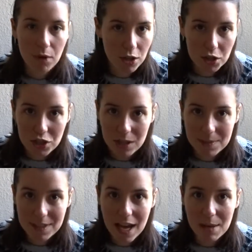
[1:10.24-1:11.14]
on the
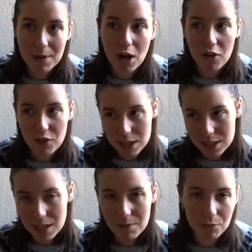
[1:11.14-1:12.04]
cheap side, but
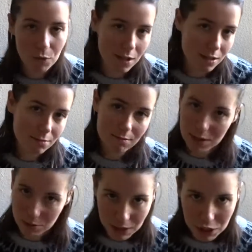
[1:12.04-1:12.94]
obviously where
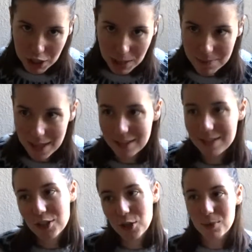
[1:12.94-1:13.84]
it's really cheap,
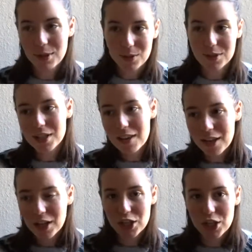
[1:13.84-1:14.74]
then, you know, clothes are not
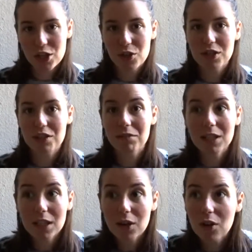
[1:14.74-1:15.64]
that good, or they're
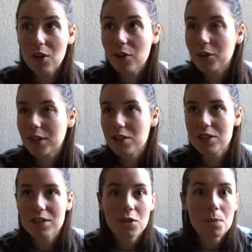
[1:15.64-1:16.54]
really old, or they're
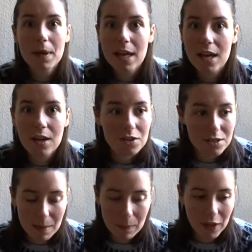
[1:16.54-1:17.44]
just too big or
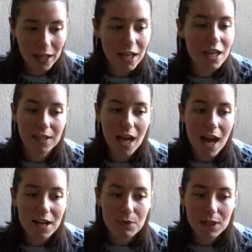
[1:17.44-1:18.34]
something. Yeah,
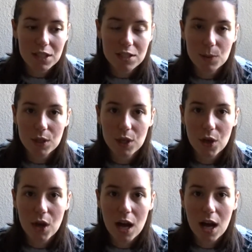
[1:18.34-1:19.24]
I really just want to
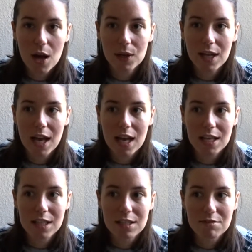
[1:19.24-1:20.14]
go out
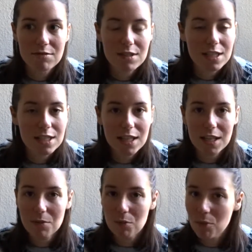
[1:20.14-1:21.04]
and
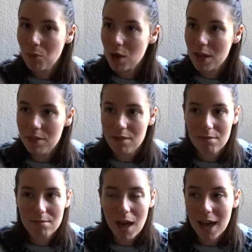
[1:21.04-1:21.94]
see what
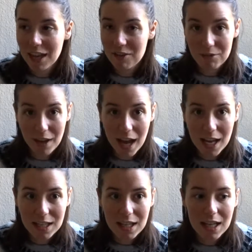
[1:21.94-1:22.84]
I can
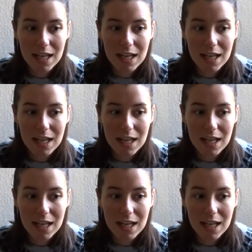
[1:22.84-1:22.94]
find.